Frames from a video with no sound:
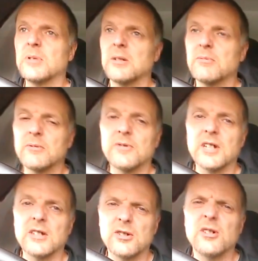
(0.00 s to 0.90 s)
people have
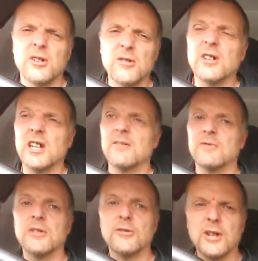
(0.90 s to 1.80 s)
said, you know, you keep
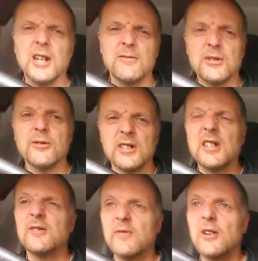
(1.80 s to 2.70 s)
doing
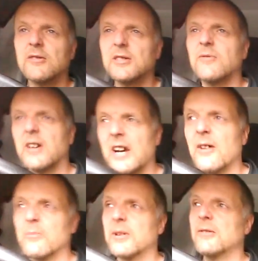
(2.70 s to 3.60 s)
these vlogs if they
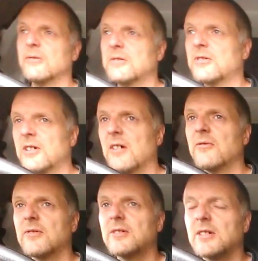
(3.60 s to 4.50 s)
help you and stuff.
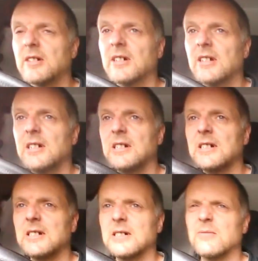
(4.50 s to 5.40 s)

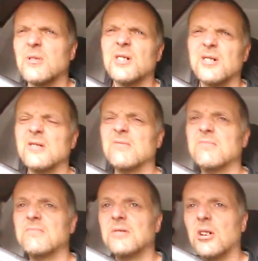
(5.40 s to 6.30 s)
And well,
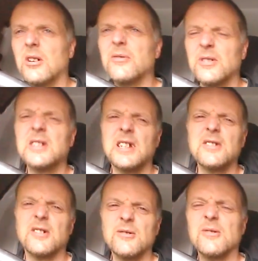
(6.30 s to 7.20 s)
I think they
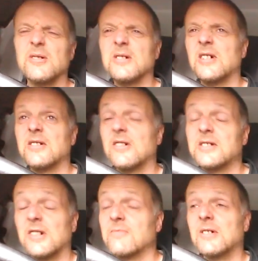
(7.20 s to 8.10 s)
do. But I don't